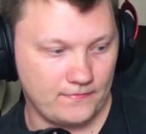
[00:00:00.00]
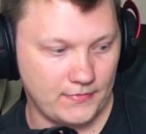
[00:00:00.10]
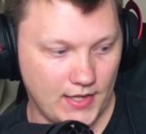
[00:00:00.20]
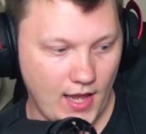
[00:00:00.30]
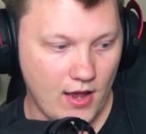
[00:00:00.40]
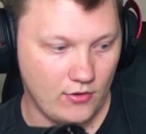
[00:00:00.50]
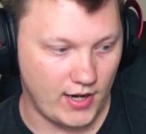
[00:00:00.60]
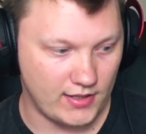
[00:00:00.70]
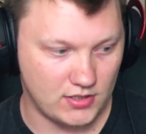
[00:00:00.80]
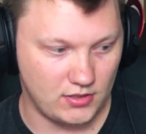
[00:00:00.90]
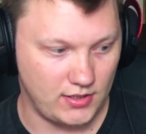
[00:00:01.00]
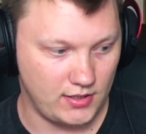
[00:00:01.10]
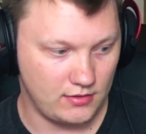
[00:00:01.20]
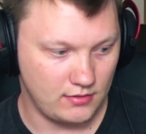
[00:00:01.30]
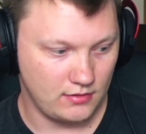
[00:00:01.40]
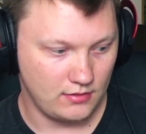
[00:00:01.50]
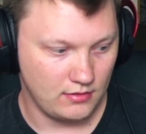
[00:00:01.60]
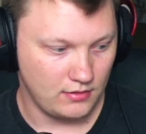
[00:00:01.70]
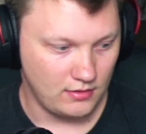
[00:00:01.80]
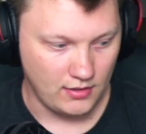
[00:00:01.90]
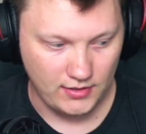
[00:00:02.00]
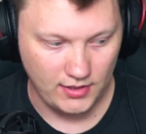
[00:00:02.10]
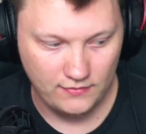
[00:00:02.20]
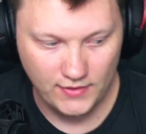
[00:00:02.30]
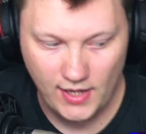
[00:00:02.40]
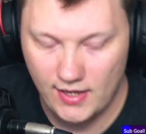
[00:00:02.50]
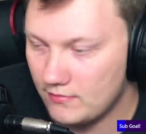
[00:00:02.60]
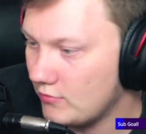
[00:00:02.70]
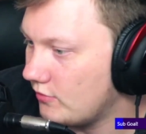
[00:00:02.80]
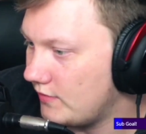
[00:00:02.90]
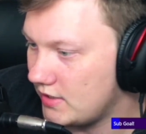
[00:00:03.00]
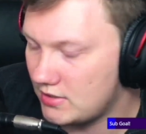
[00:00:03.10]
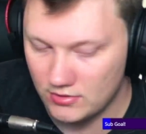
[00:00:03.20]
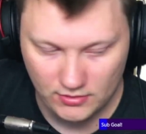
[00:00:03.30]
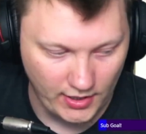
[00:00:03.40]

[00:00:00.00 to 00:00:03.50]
now actually I think we can move into